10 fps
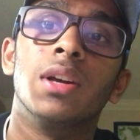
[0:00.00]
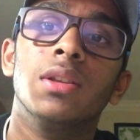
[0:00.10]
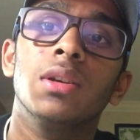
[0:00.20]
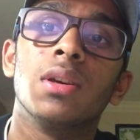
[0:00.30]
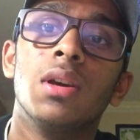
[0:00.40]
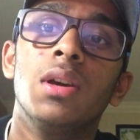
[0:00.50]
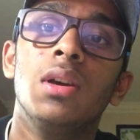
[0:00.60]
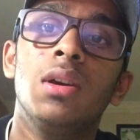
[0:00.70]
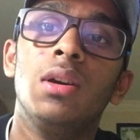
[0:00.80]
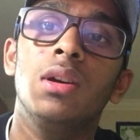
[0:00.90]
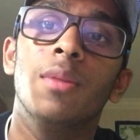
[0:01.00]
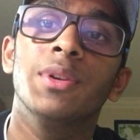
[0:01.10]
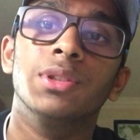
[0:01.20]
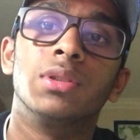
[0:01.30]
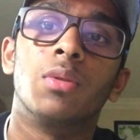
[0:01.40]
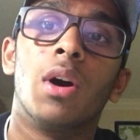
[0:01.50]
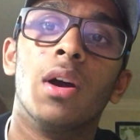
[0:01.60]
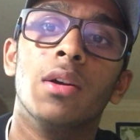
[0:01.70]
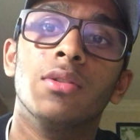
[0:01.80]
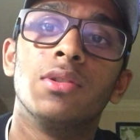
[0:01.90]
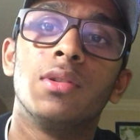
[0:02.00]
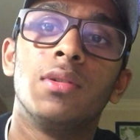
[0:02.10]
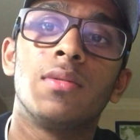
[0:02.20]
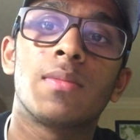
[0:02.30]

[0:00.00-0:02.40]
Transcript: and I think, Mr. Squires,